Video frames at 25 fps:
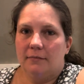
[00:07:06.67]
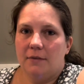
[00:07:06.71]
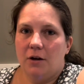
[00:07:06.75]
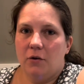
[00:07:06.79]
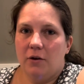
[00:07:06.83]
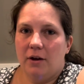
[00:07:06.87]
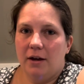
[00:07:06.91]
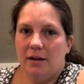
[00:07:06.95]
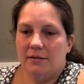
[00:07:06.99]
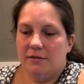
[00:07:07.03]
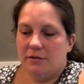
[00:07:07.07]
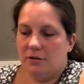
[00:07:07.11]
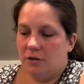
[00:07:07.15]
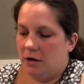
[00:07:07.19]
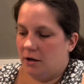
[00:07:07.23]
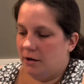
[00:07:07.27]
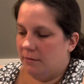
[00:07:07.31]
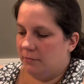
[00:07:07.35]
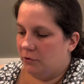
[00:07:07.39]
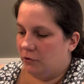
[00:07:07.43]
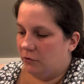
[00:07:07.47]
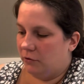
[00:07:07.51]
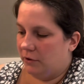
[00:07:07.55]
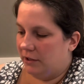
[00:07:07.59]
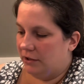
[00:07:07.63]
Okay, so I'm
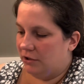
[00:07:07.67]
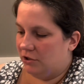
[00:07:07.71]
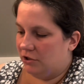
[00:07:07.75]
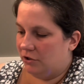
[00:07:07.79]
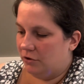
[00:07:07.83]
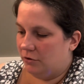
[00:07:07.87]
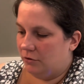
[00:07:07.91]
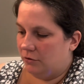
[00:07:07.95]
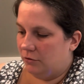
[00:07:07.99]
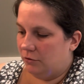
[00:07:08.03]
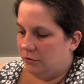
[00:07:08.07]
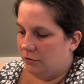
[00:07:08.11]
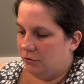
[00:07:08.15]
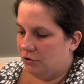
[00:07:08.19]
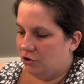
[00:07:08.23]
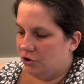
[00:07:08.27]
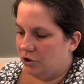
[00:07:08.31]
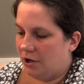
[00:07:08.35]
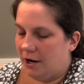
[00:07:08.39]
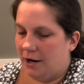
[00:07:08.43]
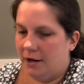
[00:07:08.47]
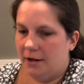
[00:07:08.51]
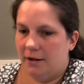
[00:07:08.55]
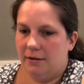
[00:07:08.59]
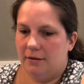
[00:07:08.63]
going to
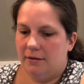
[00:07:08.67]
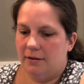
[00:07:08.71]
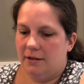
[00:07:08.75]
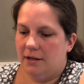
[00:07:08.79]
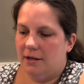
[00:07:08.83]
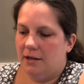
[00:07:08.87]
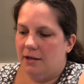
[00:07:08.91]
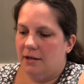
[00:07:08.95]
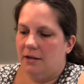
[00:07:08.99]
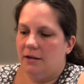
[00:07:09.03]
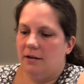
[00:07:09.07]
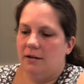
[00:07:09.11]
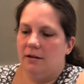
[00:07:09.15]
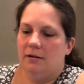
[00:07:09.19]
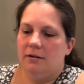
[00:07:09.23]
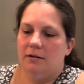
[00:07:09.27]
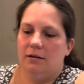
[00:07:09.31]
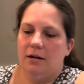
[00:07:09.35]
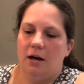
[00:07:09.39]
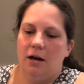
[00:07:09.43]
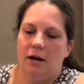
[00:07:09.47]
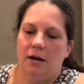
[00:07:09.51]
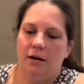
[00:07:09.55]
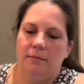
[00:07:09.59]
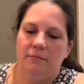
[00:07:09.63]
try the
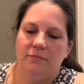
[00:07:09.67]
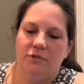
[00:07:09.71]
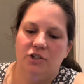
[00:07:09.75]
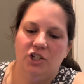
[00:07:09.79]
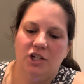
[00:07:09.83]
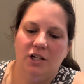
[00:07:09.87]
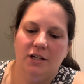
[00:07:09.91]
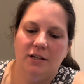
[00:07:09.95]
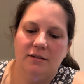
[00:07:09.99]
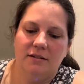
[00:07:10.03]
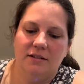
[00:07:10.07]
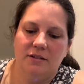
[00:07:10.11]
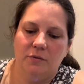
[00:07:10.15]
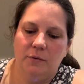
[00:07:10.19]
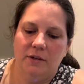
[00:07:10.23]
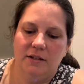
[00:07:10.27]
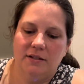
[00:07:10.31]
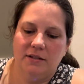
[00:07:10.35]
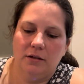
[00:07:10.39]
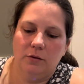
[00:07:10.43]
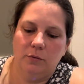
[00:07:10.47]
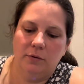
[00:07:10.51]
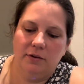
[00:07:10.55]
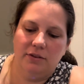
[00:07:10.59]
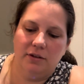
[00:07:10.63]
chicken
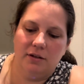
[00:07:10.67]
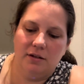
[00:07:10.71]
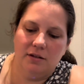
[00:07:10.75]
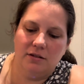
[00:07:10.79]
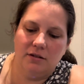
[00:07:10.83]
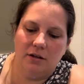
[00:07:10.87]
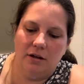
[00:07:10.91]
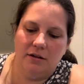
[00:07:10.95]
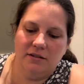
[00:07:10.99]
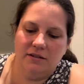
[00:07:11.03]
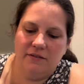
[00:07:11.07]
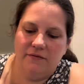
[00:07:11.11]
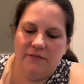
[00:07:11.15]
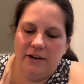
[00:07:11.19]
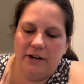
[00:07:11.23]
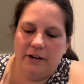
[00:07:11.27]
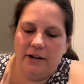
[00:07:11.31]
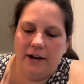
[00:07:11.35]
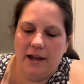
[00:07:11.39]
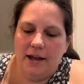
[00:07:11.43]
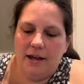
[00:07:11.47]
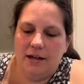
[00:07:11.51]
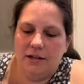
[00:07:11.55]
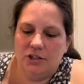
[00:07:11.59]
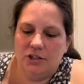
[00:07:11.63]
suiza with a salsa verde